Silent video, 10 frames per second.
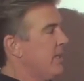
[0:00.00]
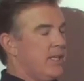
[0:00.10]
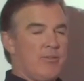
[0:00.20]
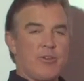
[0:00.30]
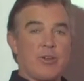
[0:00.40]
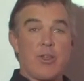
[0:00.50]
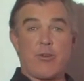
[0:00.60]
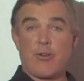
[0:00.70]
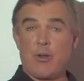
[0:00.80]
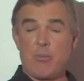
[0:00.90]
if you're in a
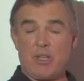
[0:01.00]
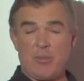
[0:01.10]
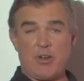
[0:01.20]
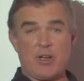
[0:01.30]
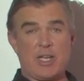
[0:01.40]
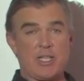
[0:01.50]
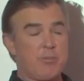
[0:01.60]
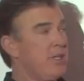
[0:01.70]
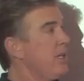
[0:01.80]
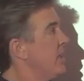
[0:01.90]
30 millimeter
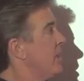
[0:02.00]
cuspid,